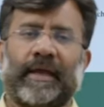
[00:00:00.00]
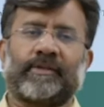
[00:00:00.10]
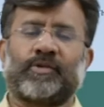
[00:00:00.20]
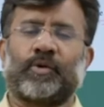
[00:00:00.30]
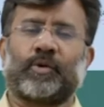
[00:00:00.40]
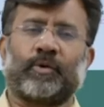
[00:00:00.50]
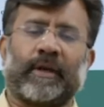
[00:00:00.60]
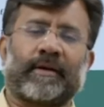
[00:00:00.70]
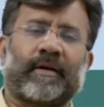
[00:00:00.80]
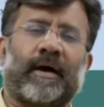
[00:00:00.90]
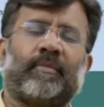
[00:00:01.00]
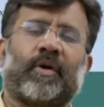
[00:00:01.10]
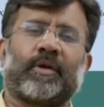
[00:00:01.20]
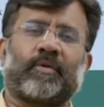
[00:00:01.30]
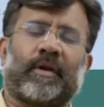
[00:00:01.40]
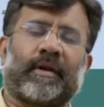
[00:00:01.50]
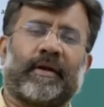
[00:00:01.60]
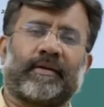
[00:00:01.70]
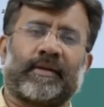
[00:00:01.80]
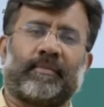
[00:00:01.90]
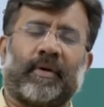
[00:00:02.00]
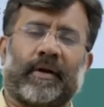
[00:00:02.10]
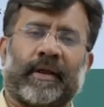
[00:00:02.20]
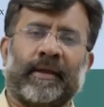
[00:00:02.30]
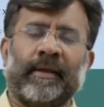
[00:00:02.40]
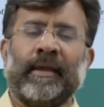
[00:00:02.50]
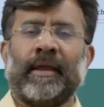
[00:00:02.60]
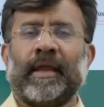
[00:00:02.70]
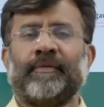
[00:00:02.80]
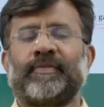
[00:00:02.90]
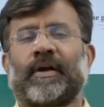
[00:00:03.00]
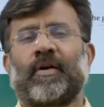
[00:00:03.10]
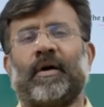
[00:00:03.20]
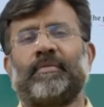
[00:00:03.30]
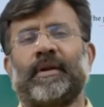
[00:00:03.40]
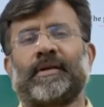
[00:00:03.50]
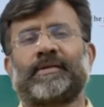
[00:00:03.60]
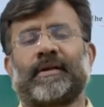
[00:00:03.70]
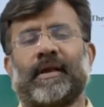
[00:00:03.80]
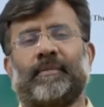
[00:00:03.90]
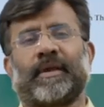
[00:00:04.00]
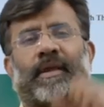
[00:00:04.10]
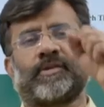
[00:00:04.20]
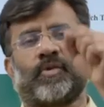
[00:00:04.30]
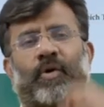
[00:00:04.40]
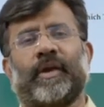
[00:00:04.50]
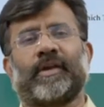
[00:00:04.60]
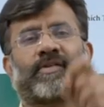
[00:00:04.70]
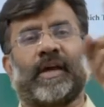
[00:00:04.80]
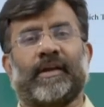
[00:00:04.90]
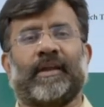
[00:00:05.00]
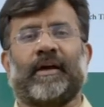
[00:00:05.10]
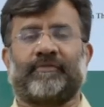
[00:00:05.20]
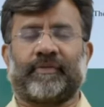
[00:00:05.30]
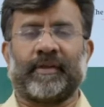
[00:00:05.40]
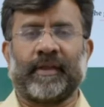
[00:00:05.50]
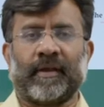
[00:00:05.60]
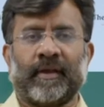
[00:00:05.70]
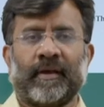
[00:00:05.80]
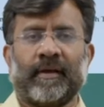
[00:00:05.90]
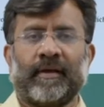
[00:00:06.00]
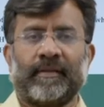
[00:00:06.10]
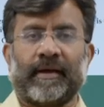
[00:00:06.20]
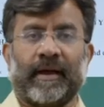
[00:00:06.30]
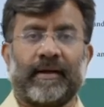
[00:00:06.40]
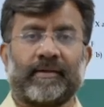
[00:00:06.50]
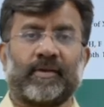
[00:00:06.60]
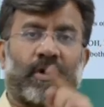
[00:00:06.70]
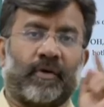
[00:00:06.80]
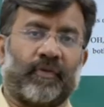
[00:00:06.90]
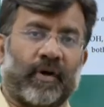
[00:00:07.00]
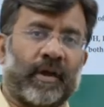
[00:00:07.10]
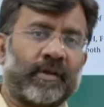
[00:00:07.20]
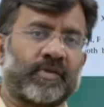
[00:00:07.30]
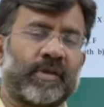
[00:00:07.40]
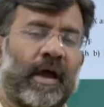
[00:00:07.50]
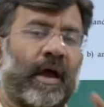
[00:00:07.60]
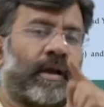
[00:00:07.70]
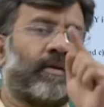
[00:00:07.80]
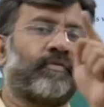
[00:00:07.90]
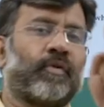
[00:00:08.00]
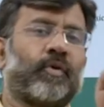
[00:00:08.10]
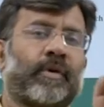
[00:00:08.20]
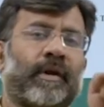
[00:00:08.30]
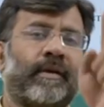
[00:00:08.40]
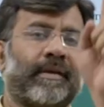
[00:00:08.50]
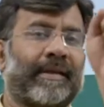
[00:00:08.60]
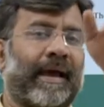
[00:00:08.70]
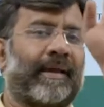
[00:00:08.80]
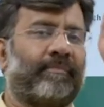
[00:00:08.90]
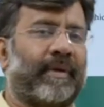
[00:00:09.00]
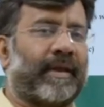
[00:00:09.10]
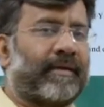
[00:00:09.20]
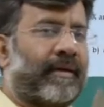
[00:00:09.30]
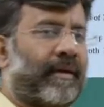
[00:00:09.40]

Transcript: due to intramolecular hydrogen bonding if the combination coming is OH and F. The hydrogen of OH and fluorine can make